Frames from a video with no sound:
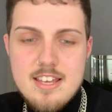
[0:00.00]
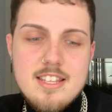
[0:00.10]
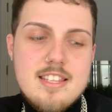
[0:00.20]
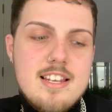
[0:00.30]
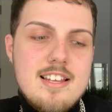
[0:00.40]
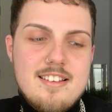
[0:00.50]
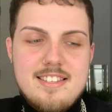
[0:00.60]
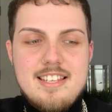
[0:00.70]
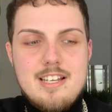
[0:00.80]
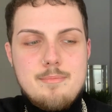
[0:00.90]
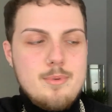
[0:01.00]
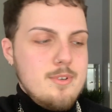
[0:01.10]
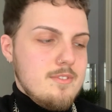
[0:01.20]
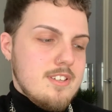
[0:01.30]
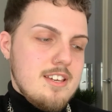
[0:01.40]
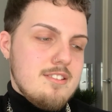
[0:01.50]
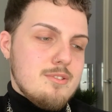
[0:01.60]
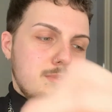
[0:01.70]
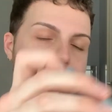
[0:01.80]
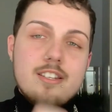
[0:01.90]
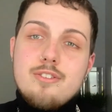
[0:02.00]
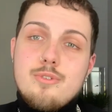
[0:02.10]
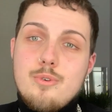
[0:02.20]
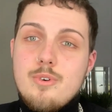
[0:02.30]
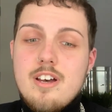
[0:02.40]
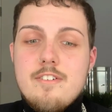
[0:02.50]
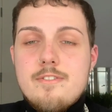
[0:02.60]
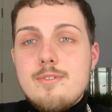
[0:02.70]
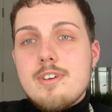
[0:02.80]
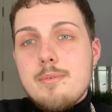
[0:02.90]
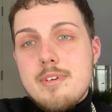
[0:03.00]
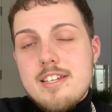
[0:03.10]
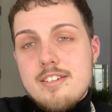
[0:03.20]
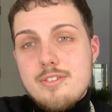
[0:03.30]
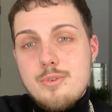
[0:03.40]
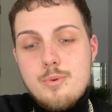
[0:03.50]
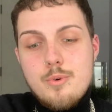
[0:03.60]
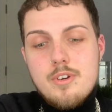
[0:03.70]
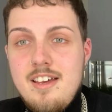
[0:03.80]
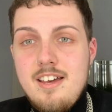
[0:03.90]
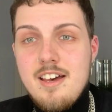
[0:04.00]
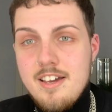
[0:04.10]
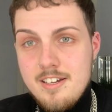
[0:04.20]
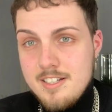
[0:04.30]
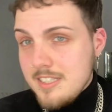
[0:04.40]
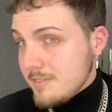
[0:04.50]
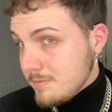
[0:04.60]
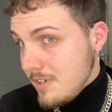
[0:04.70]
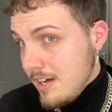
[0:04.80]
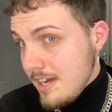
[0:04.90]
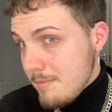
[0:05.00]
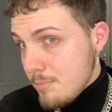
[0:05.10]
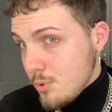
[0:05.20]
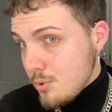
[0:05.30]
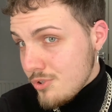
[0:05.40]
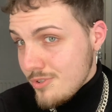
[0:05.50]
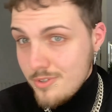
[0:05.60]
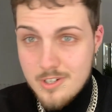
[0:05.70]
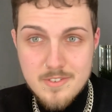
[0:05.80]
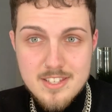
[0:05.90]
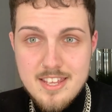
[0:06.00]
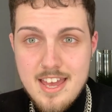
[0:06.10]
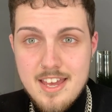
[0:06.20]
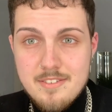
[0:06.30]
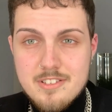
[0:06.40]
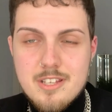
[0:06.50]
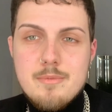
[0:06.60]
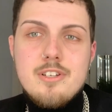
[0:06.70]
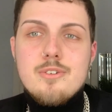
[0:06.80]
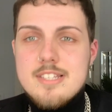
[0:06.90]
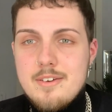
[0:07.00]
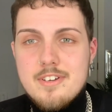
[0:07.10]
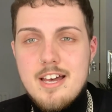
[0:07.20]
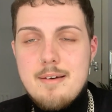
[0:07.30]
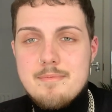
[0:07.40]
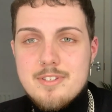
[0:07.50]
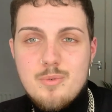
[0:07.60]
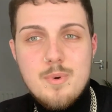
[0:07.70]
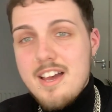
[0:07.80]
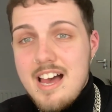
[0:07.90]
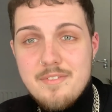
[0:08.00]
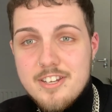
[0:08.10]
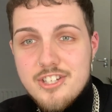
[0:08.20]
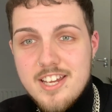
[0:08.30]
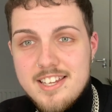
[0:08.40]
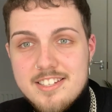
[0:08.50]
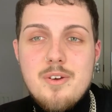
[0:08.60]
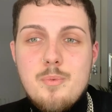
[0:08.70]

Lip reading: And then the last thing I bought, girls, we need to talk. I feel like we need to talk. I am bored of this hair. So when lockdown comes, we are having a change.